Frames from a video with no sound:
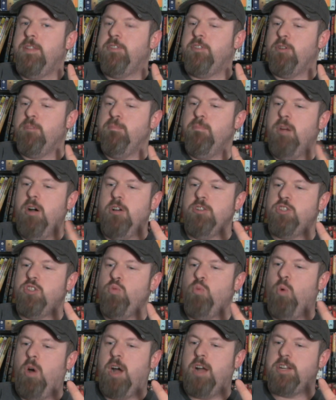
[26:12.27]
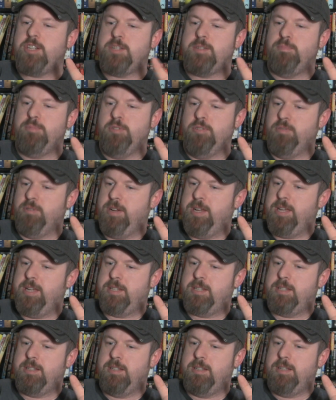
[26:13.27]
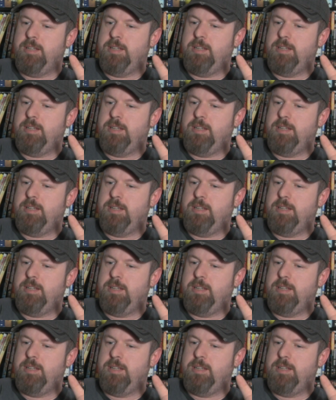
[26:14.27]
Their most watched Blu-rays.